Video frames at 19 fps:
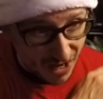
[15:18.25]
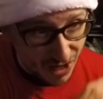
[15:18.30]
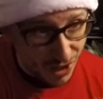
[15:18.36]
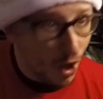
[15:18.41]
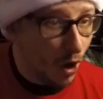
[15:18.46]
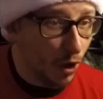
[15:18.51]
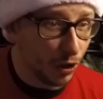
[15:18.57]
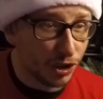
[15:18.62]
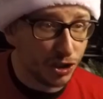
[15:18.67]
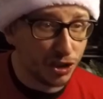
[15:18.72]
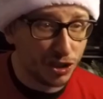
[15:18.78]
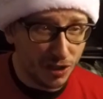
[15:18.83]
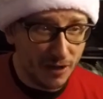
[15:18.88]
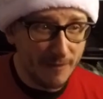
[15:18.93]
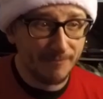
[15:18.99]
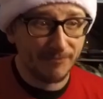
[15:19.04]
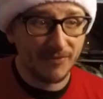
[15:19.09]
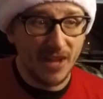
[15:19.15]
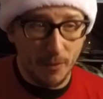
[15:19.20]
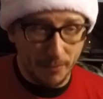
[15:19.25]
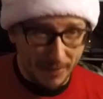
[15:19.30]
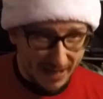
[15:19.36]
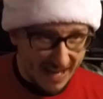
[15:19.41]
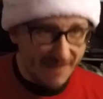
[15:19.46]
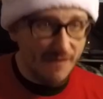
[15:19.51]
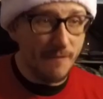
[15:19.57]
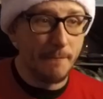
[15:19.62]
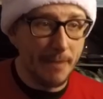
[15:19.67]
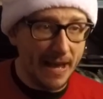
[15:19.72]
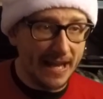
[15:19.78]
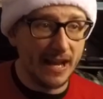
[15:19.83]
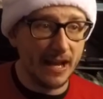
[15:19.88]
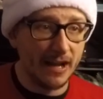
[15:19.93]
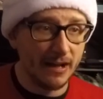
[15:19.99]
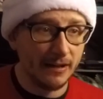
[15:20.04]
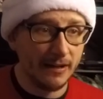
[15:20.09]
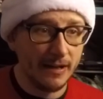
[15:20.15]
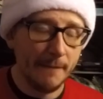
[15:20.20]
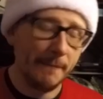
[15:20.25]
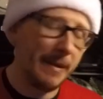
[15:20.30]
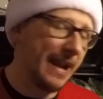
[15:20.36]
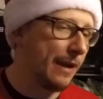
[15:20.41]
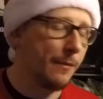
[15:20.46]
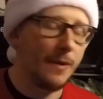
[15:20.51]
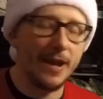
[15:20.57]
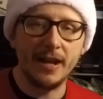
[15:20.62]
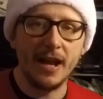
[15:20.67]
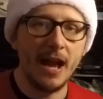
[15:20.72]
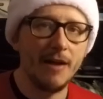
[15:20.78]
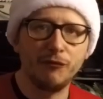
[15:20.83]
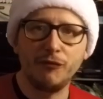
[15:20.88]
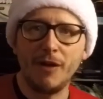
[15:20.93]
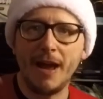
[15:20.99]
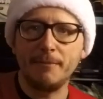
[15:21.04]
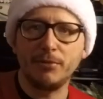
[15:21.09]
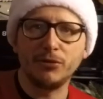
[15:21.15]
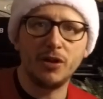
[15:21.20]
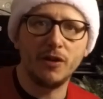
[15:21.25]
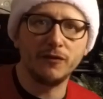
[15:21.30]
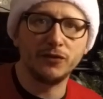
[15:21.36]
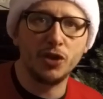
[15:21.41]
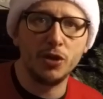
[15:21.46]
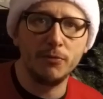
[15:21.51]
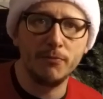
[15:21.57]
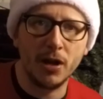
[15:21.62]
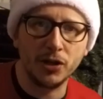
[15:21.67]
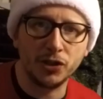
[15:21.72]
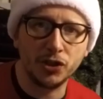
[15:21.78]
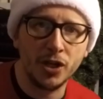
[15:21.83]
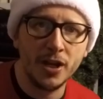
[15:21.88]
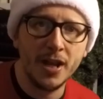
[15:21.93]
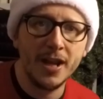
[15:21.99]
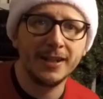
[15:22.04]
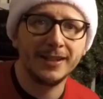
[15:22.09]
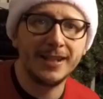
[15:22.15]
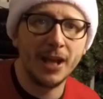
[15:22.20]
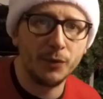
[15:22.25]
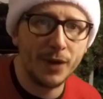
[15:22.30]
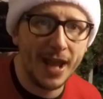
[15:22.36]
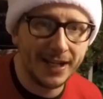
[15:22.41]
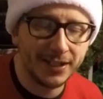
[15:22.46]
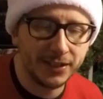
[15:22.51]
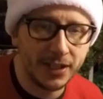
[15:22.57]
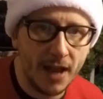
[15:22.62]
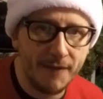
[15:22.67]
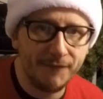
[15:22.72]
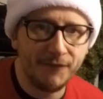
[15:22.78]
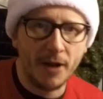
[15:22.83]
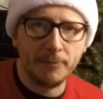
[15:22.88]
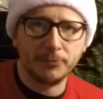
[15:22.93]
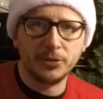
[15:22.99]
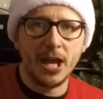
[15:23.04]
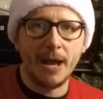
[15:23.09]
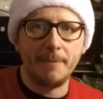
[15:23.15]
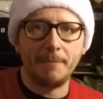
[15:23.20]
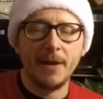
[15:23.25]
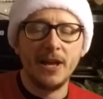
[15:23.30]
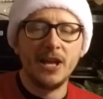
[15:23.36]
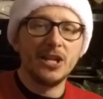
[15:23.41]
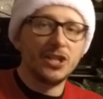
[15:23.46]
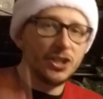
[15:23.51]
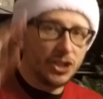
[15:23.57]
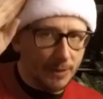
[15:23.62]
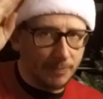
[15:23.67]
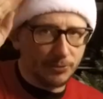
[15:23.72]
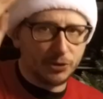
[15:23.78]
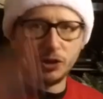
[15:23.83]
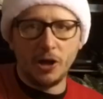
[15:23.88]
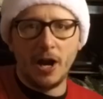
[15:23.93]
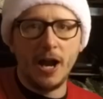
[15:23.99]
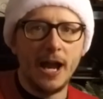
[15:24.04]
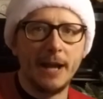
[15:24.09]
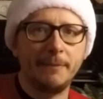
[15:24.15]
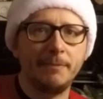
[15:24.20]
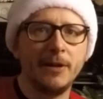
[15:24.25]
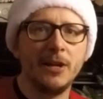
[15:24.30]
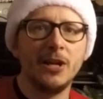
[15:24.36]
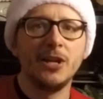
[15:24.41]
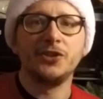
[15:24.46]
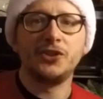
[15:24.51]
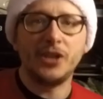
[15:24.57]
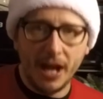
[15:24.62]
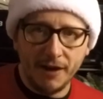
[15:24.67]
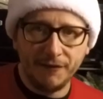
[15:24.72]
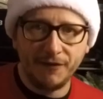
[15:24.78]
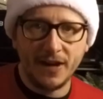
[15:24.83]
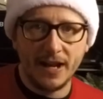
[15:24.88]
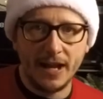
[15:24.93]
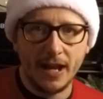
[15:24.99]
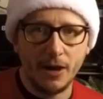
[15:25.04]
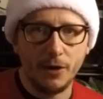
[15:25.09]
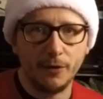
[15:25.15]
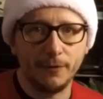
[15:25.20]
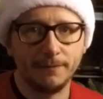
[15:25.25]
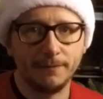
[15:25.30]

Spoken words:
loss. That'd be even better. But anyway, I've rambled on too much. Till next time, thumbs up, subscribe, ciao for now.